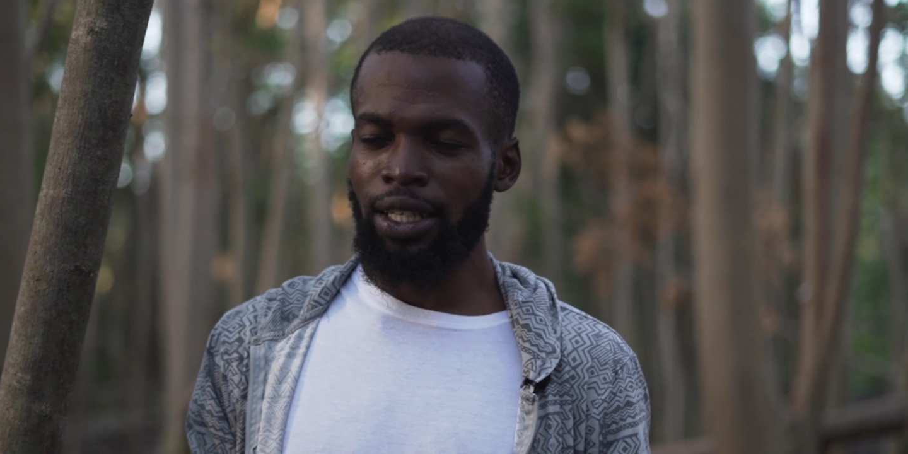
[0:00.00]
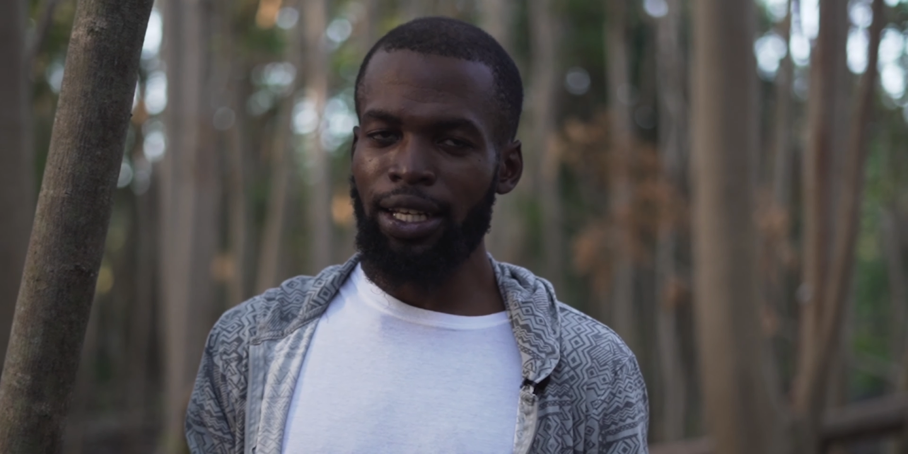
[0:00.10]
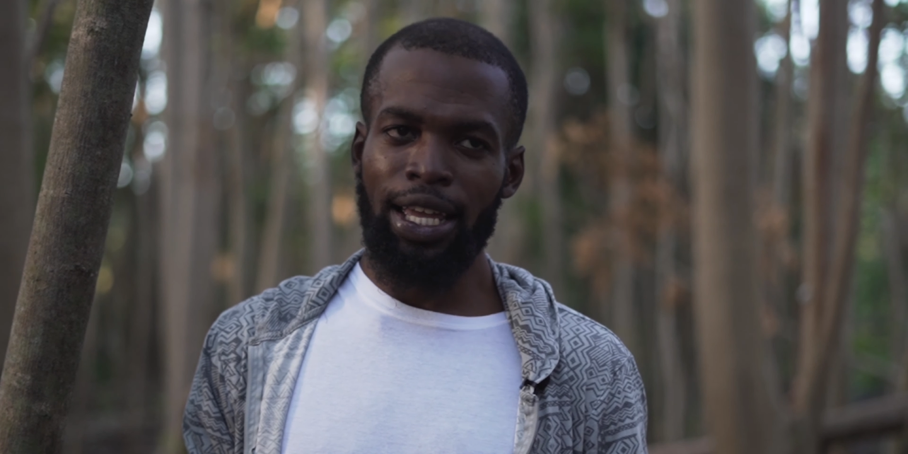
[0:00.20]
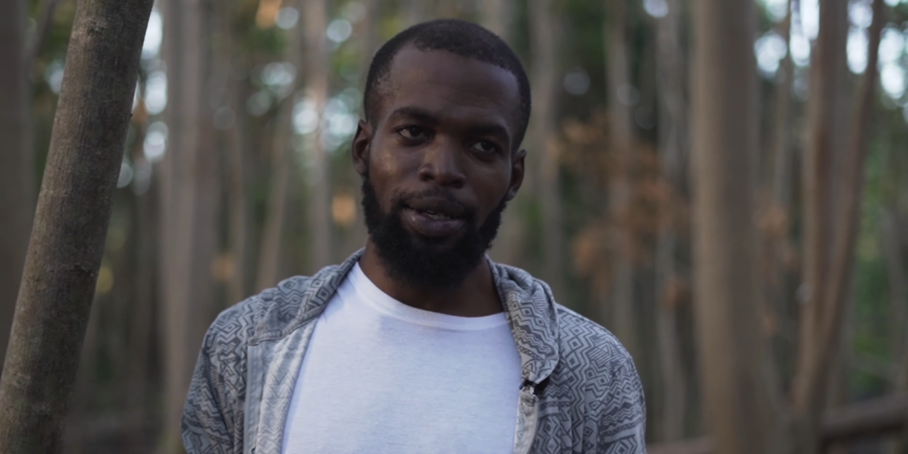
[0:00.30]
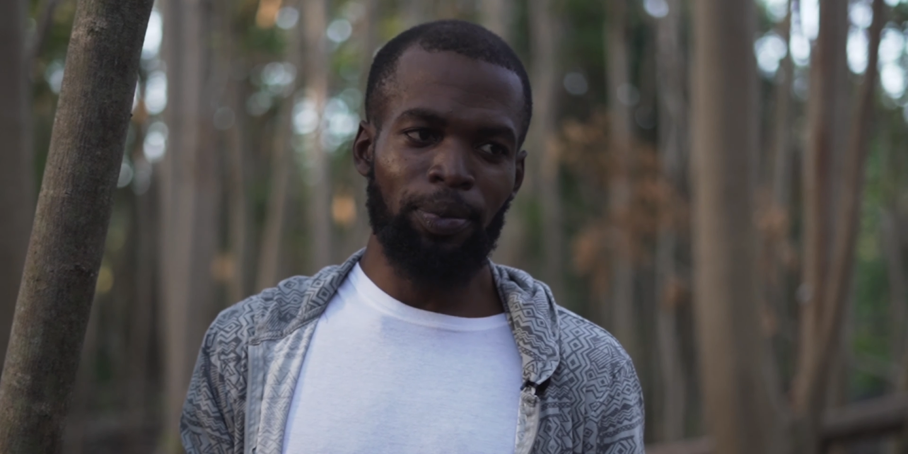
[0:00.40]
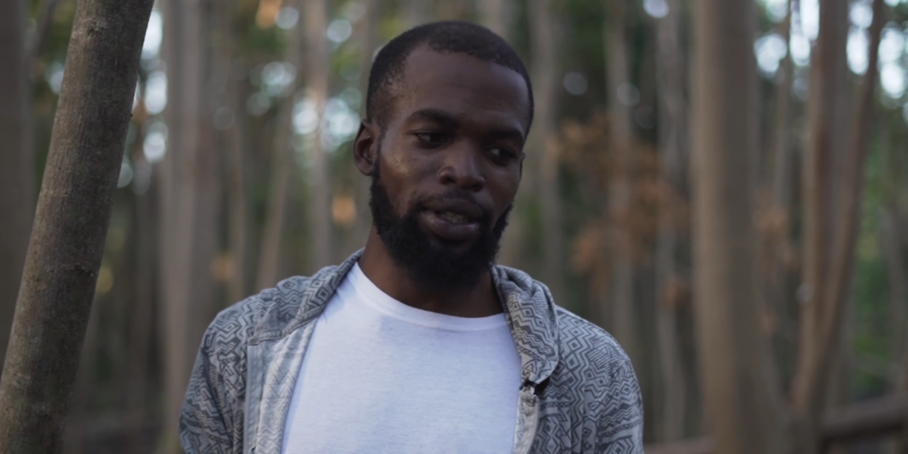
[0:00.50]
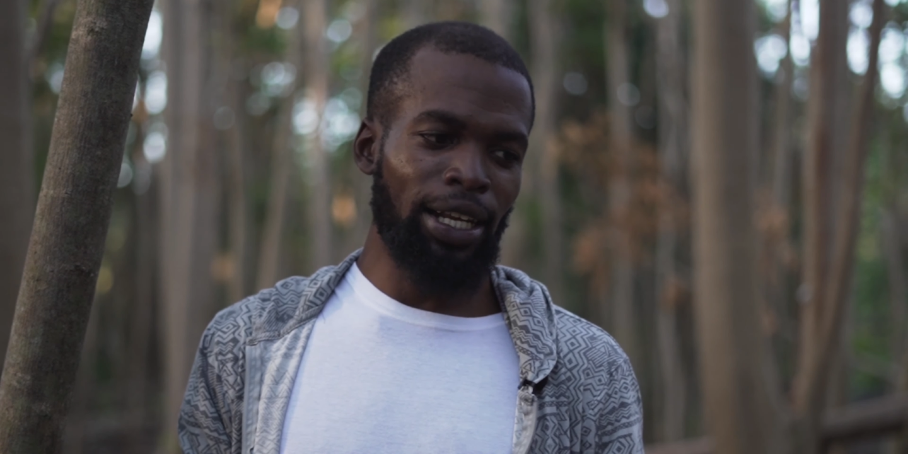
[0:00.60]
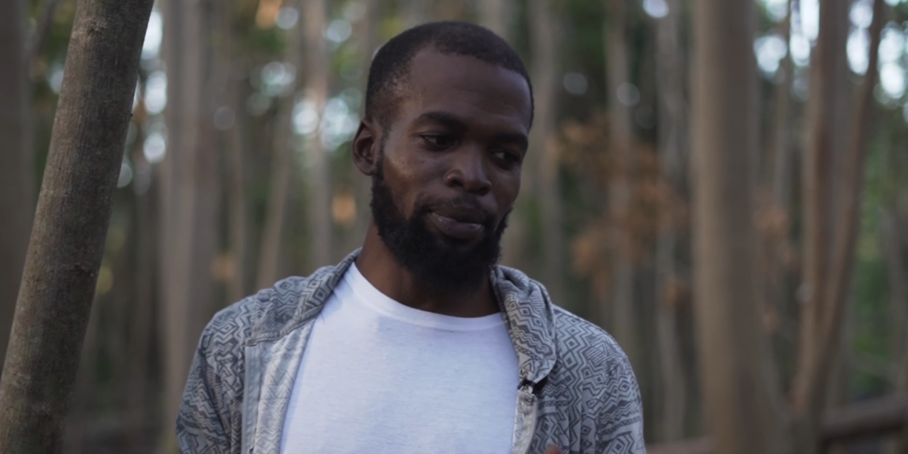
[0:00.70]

Like I